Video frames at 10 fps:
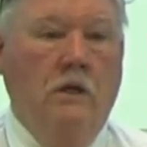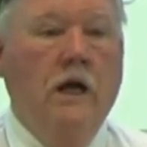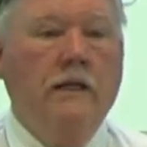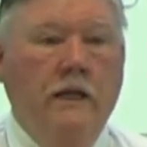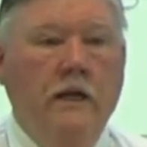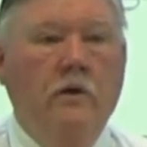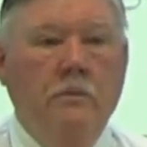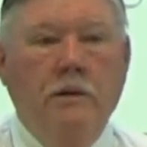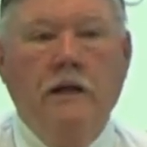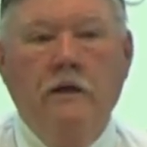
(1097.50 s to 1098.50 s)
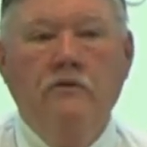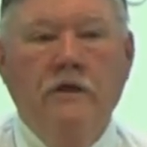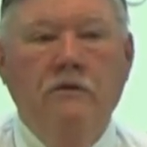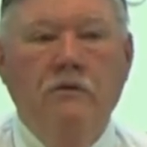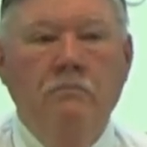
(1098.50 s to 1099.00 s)
God cared about us
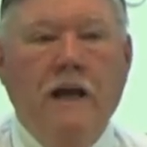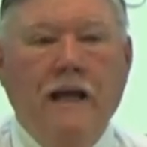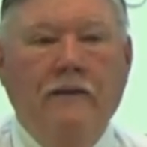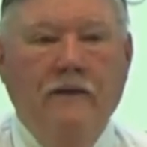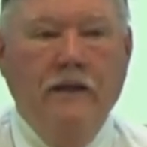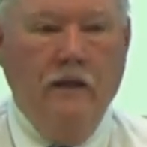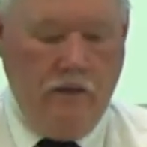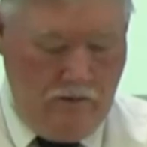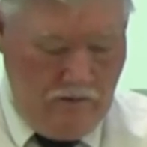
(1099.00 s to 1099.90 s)
even back then.